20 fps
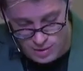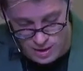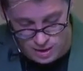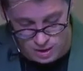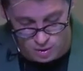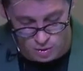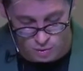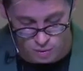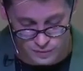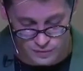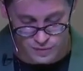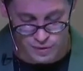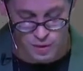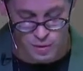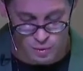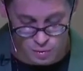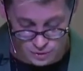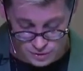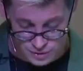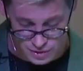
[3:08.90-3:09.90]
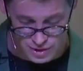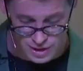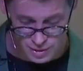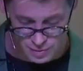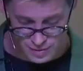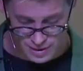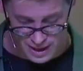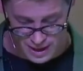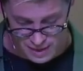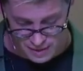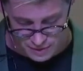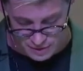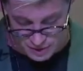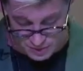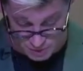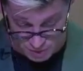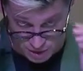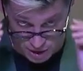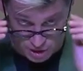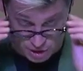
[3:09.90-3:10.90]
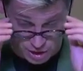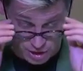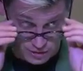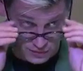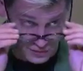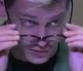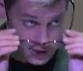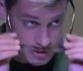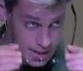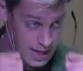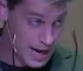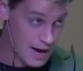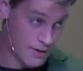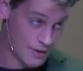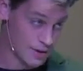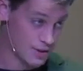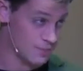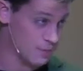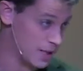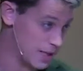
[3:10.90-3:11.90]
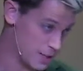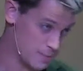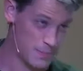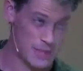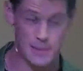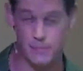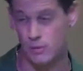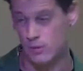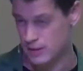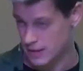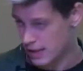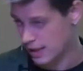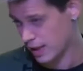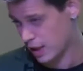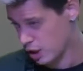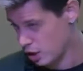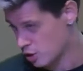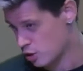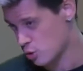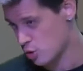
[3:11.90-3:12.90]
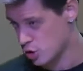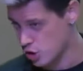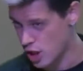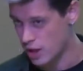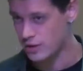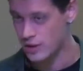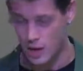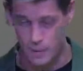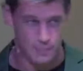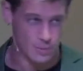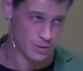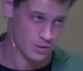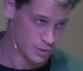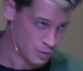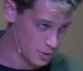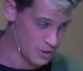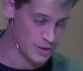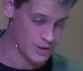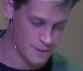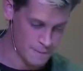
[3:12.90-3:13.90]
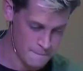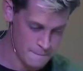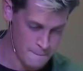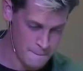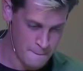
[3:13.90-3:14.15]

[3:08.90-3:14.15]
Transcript: UN and called for laws to deal with harassment, and she defined harassment as people telling her to shut up on Twitter.